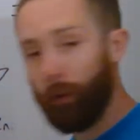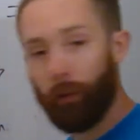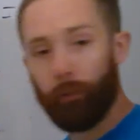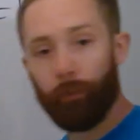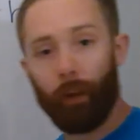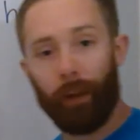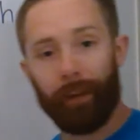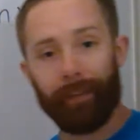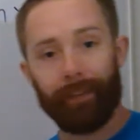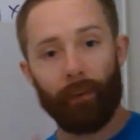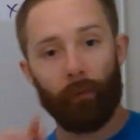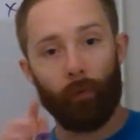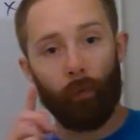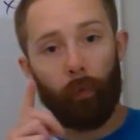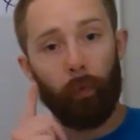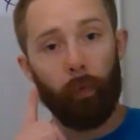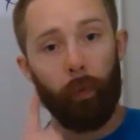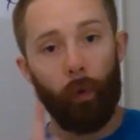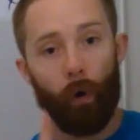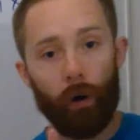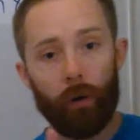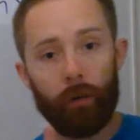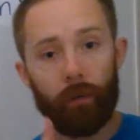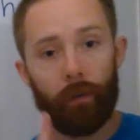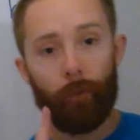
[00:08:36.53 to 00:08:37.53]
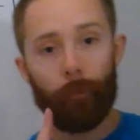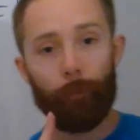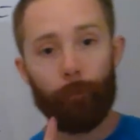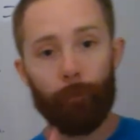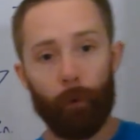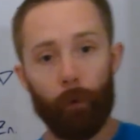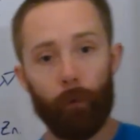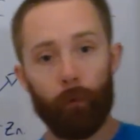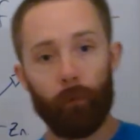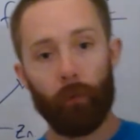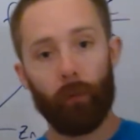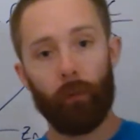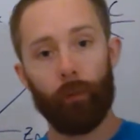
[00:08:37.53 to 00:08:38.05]
of light, this one
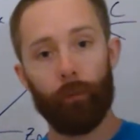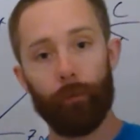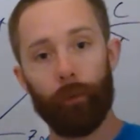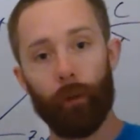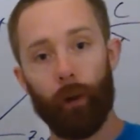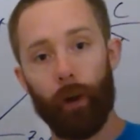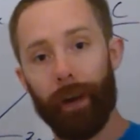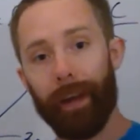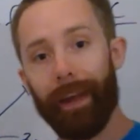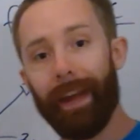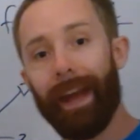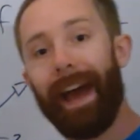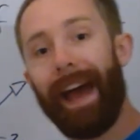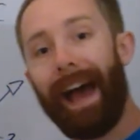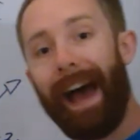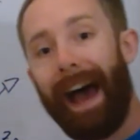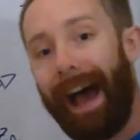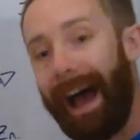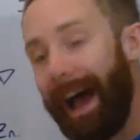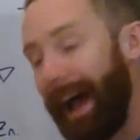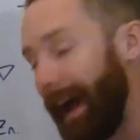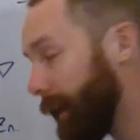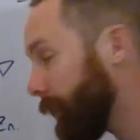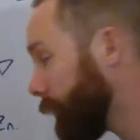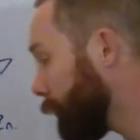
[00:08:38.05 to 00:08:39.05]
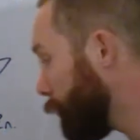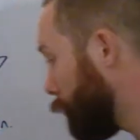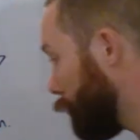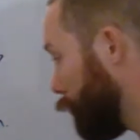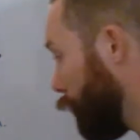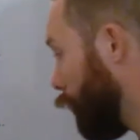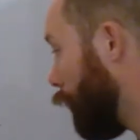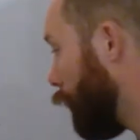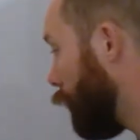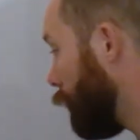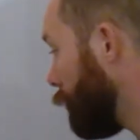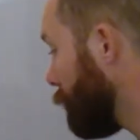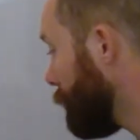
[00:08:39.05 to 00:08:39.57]
photon of light, has
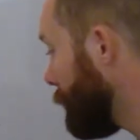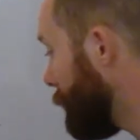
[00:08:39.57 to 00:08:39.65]
got